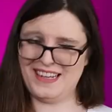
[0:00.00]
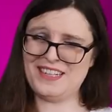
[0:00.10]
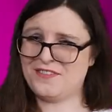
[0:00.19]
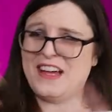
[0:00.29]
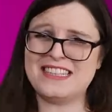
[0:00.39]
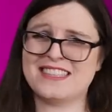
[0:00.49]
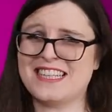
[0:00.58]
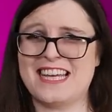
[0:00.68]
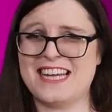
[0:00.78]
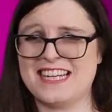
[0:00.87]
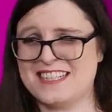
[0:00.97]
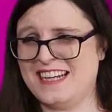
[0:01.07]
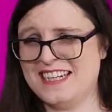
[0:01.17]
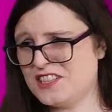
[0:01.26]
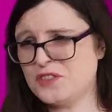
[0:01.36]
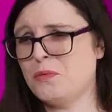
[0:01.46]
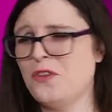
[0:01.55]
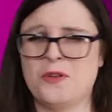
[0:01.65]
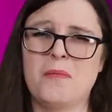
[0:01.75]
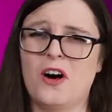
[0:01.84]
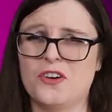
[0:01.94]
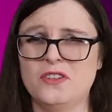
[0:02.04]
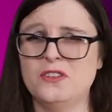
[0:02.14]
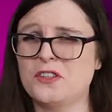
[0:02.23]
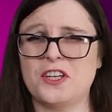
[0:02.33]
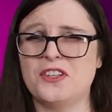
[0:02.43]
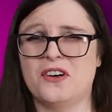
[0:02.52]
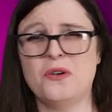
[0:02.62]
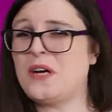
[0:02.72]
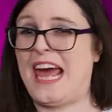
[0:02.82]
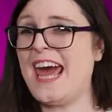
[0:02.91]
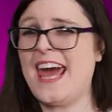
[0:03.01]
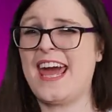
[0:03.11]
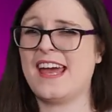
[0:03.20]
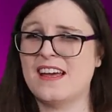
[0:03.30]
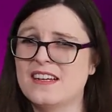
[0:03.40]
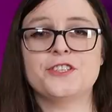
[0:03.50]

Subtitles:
And if that's the case, I just want the model looking okay.